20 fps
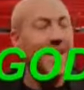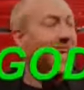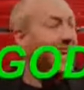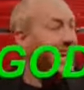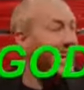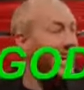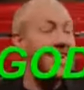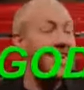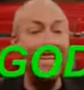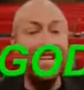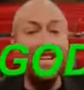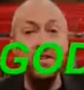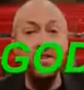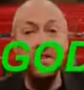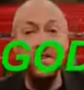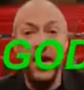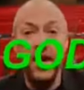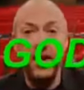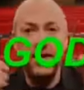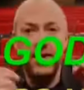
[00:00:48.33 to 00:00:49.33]
It is
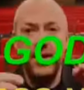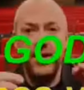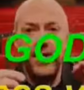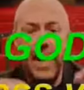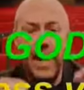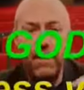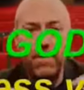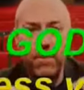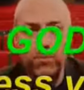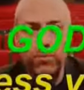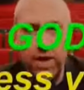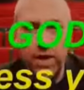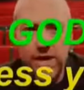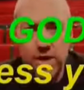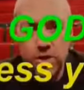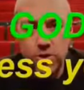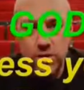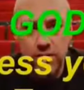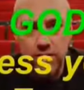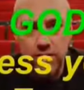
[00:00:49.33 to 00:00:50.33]
a collaboration